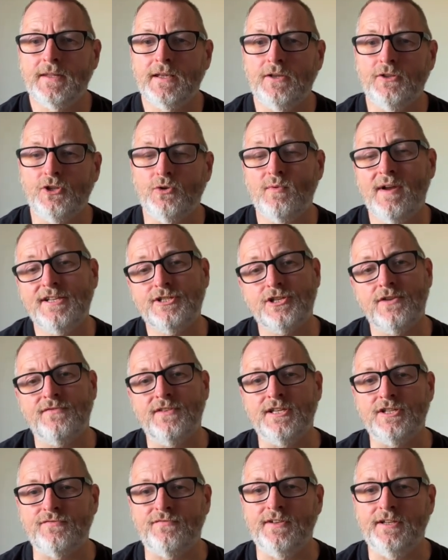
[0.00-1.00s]
The rest of
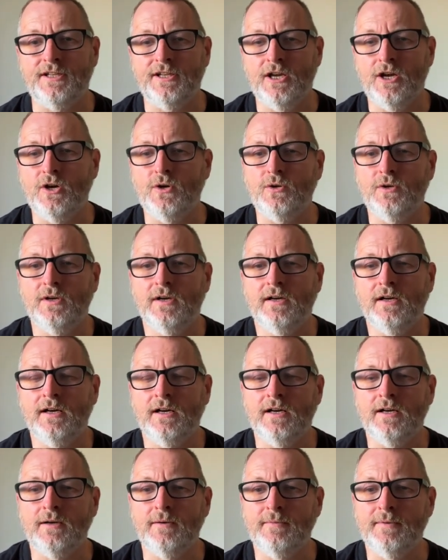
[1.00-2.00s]
this video
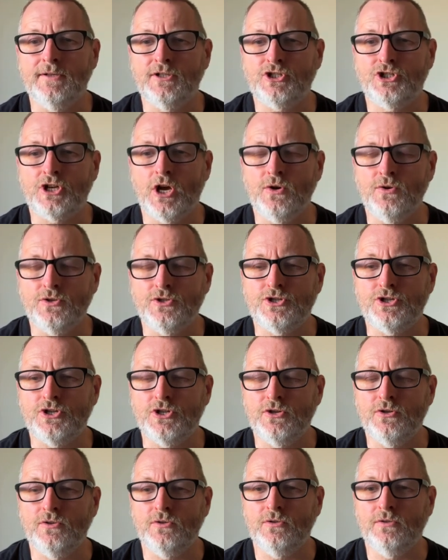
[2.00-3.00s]
shows
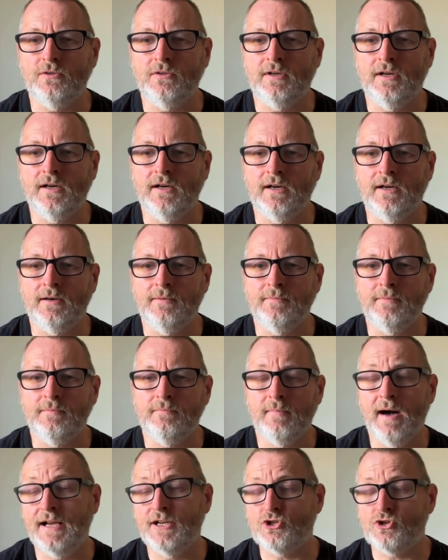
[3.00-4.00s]
you
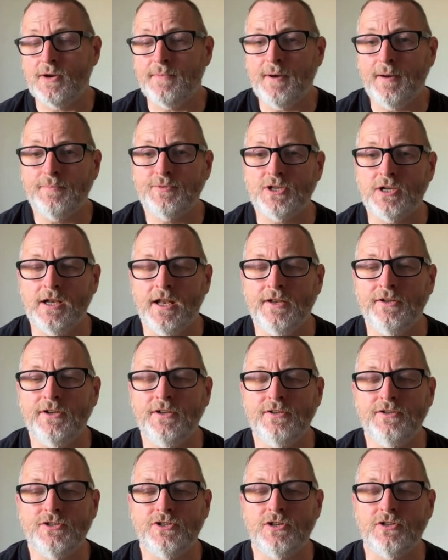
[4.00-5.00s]
my trip up to
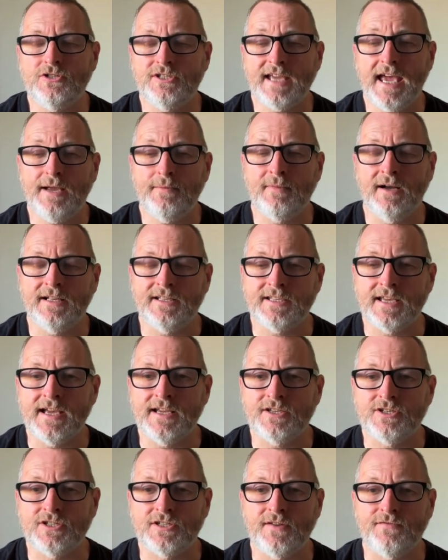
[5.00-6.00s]
London to take my
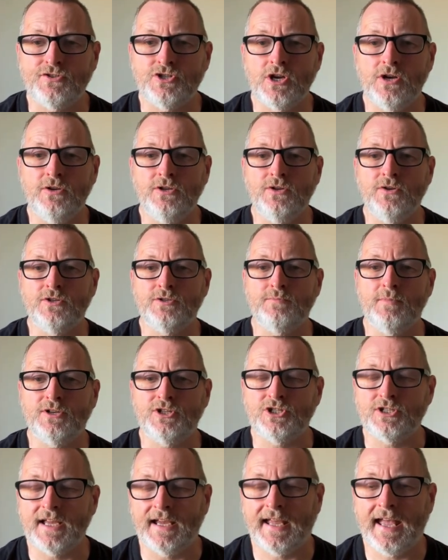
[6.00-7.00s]
tests. I've shown you as
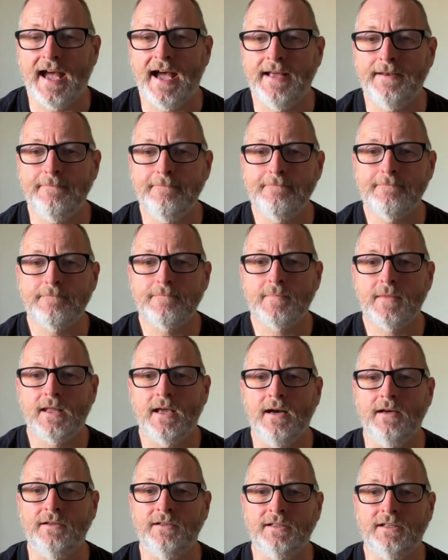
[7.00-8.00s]
much as I can
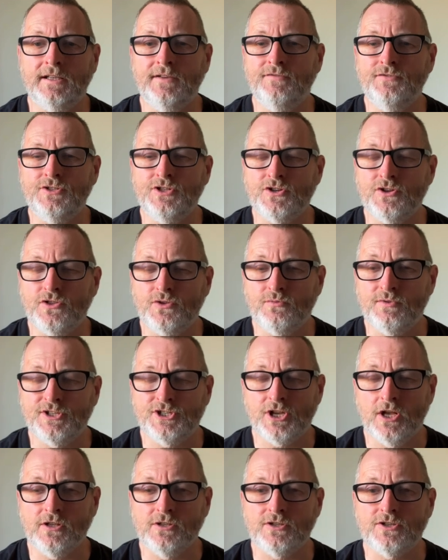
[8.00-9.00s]
and gives you the
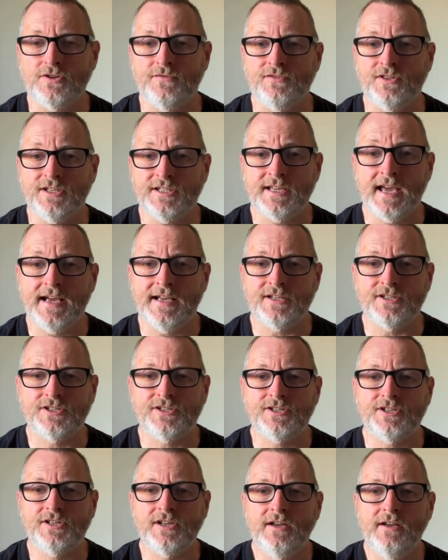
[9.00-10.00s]
results of the
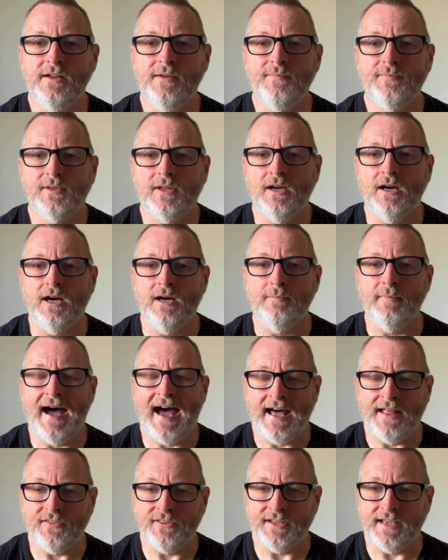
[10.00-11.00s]
tests
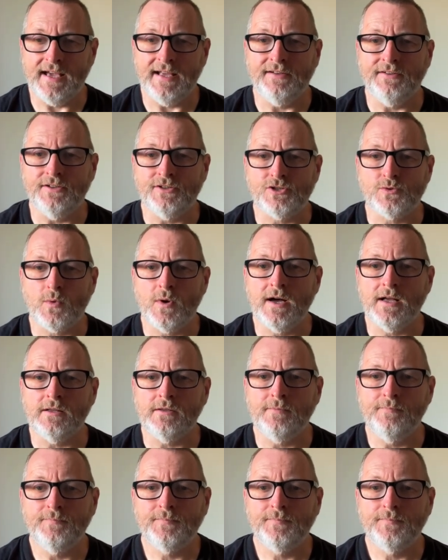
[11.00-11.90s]
at the end as well.